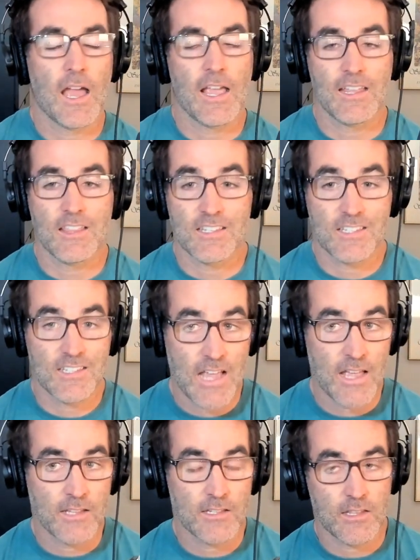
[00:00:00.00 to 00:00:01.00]
I get the
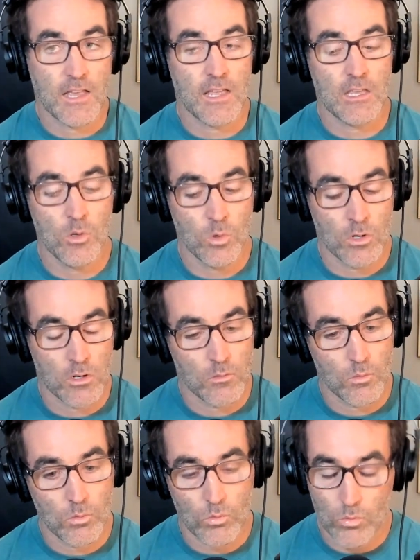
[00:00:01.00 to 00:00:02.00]
sense that you
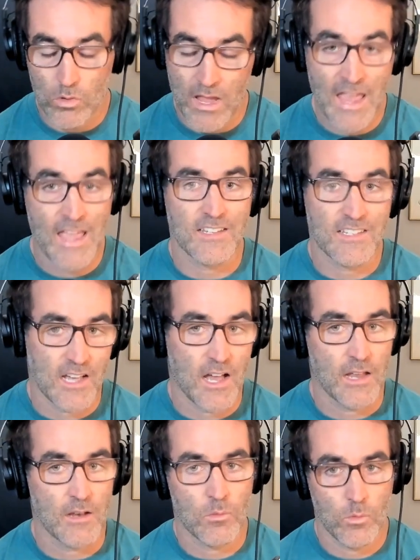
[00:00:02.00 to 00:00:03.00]
were
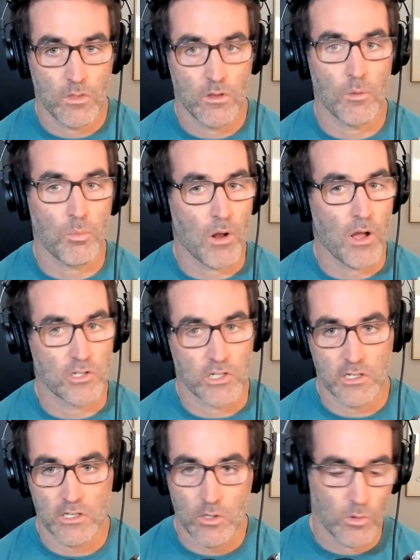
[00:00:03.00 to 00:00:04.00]
hands-on with your
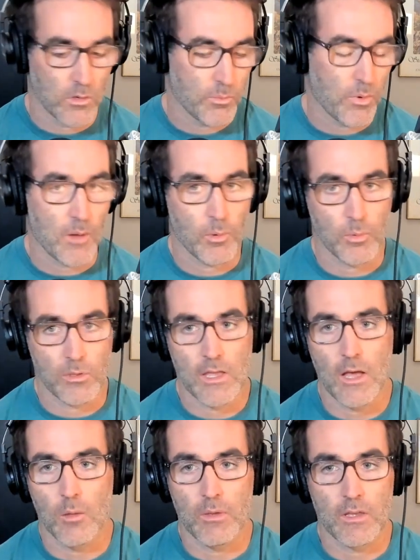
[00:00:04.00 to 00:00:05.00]
project. You were
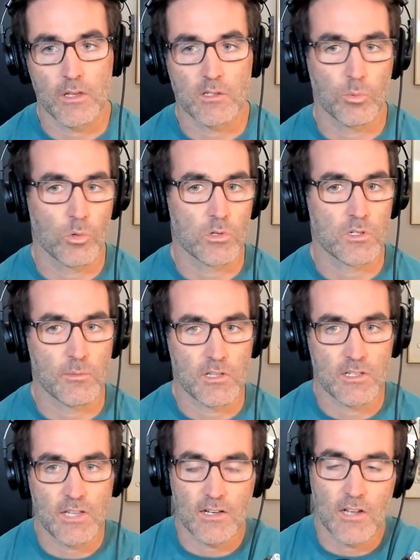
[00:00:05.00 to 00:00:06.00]
probably helping explore some
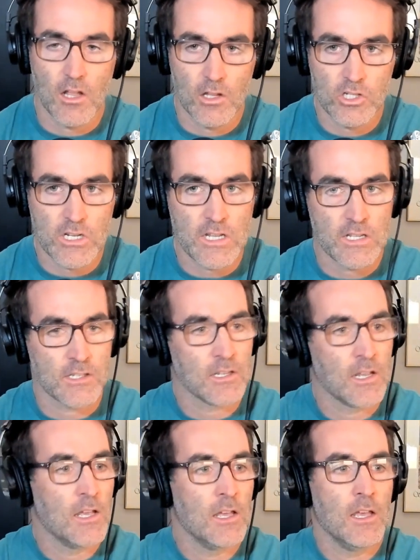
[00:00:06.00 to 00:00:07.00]
of the technologies,